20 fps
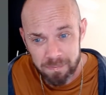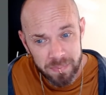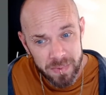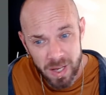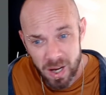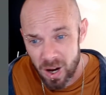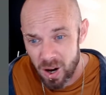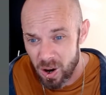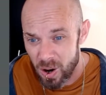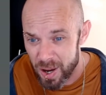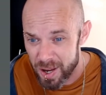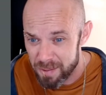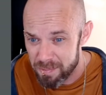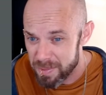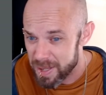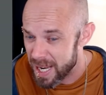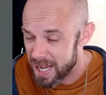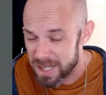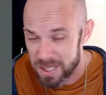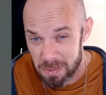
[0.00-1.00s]

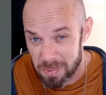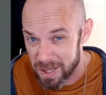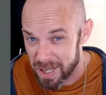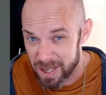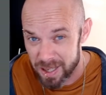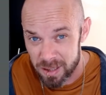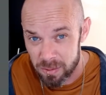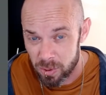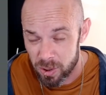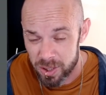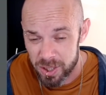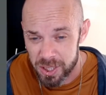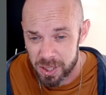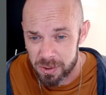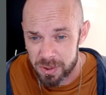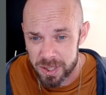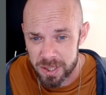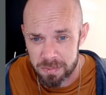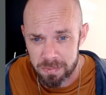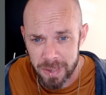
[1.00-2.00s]
I'm yet to meet anyone that
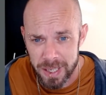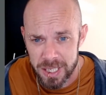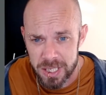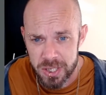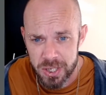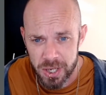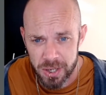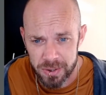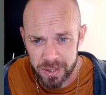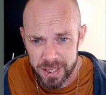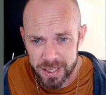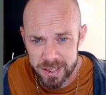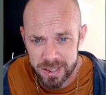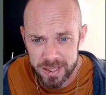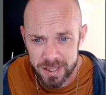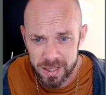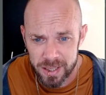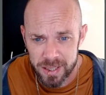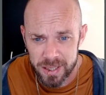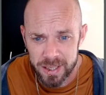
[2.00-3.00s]
uses mixed
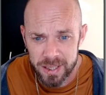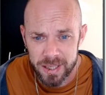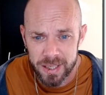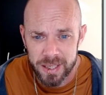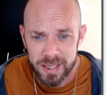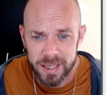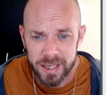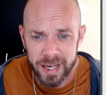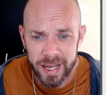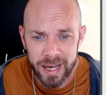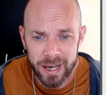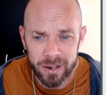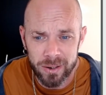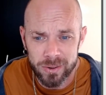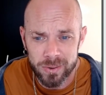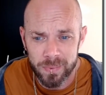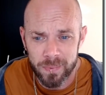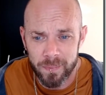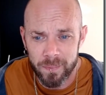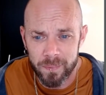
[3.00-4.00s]
units.
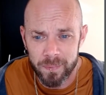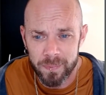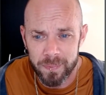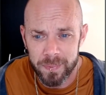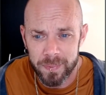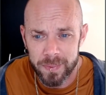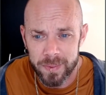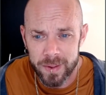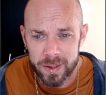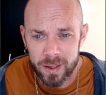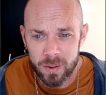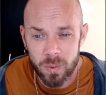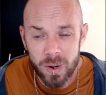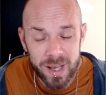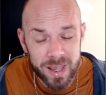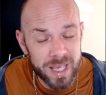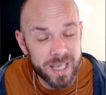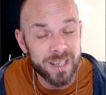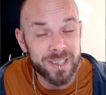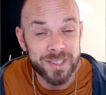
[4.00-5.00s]
Now, the
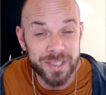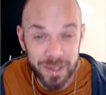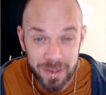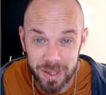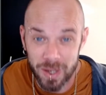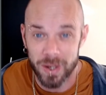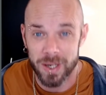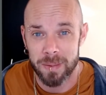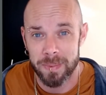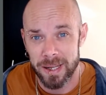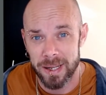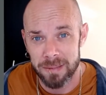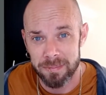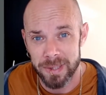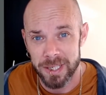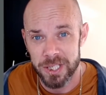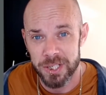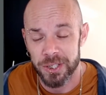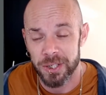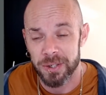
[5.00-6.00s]
one thing I do like about the
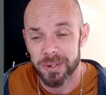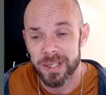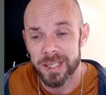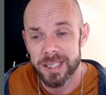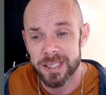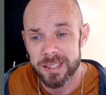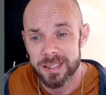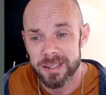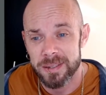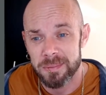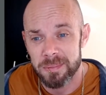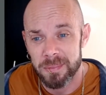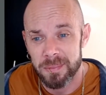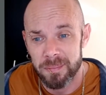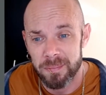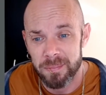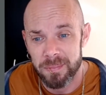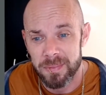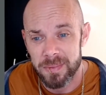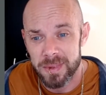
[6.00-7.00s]
mixed units
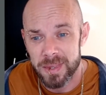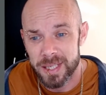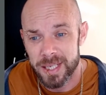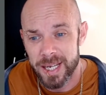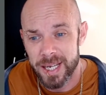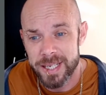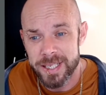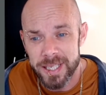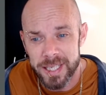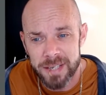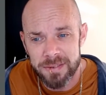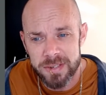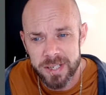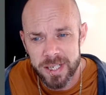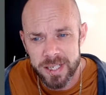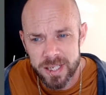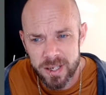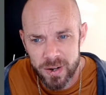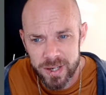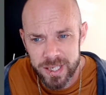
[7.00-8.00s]
is it gives
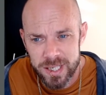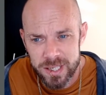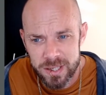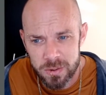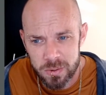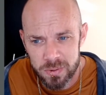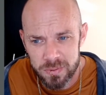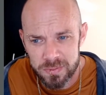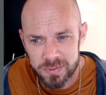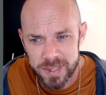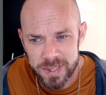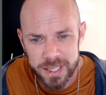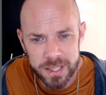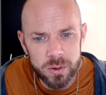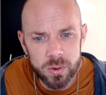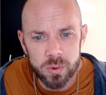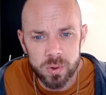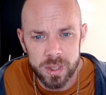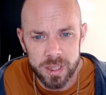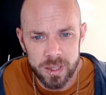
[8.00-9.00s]
a nice sort of
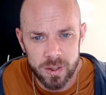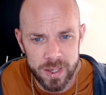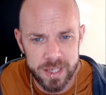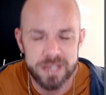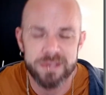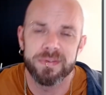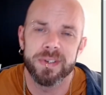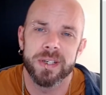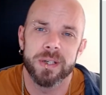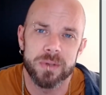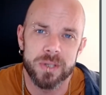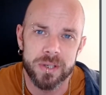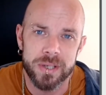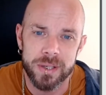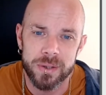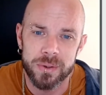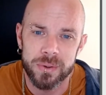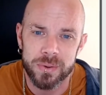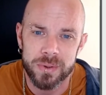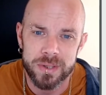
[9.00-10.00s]
disorganised feel to
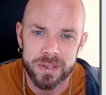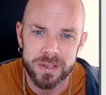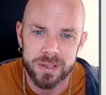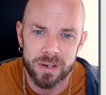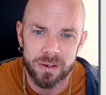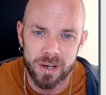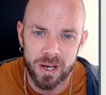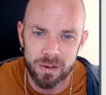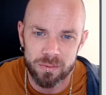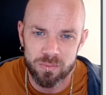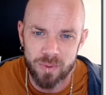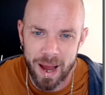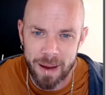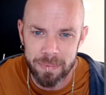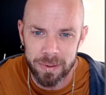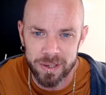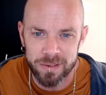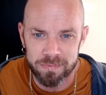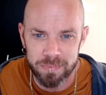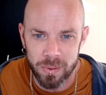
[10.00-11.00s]
the Orks. A
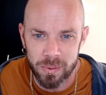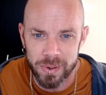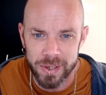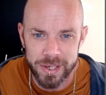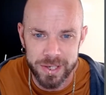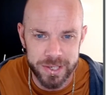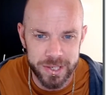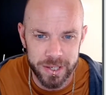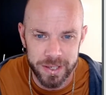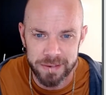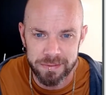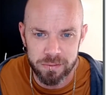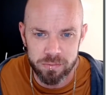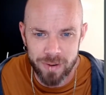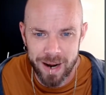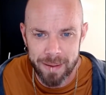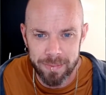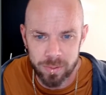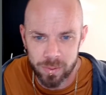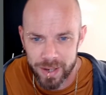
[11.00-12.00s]
rabble of boys, you know, they've
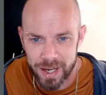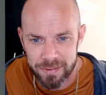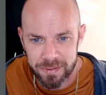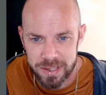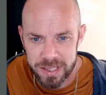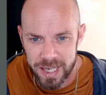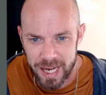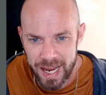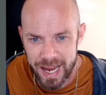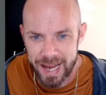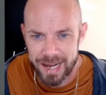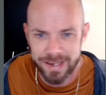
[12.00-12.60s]
grabbed whatever's to hand.